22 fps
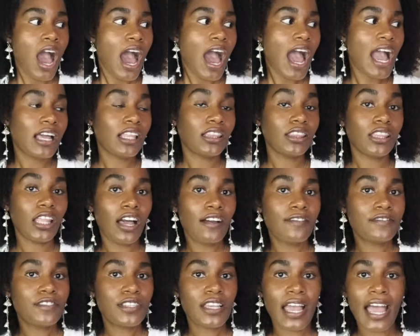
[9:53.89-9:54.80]
I
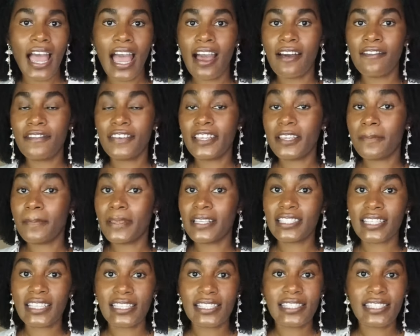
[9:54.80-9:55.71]
love to have
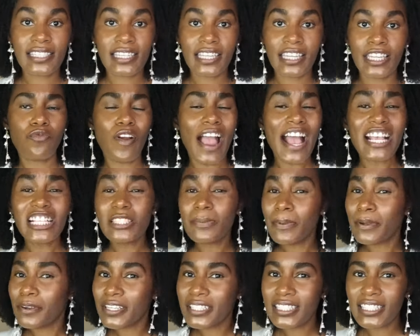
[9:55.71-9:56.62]
hibiscus tea,
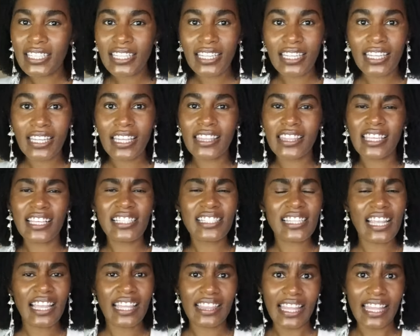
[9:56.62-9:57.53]
raspberry tea, things like